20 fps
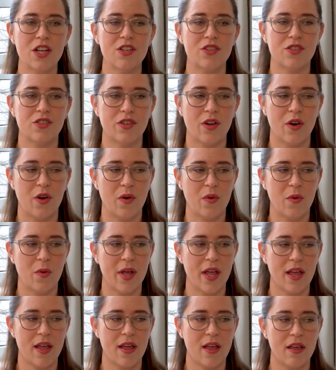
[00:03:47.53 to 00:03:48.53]

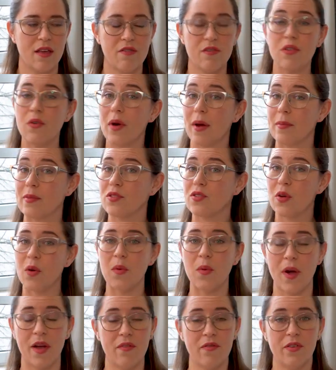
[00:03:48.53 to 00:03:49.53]
So even though I'm
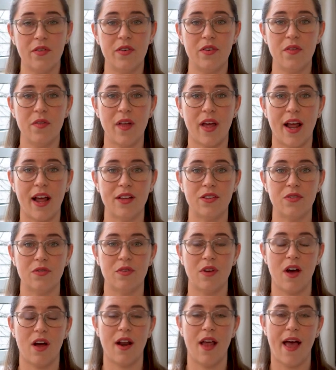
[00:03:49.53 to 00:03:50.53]
so grateful that I
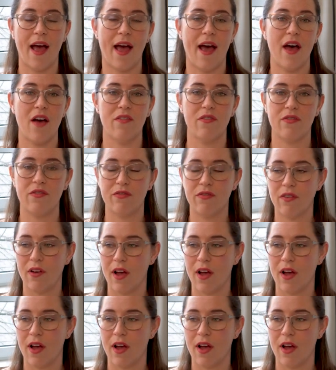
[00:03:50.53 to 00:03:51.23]
do not have